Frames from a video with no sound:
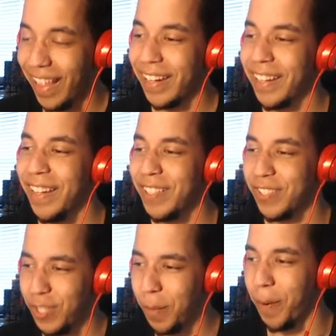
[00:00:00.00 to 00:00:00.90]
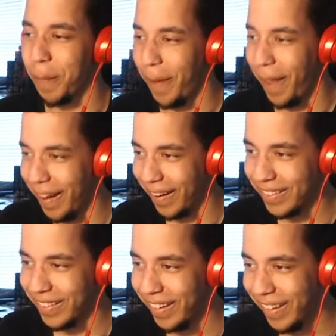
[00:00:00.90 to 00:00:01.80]
I like super
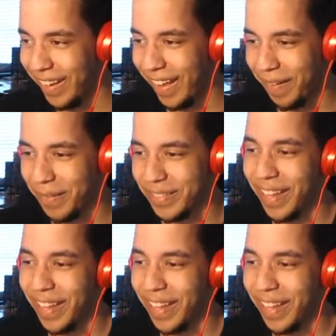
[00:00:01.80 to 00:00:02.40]
panicked and it was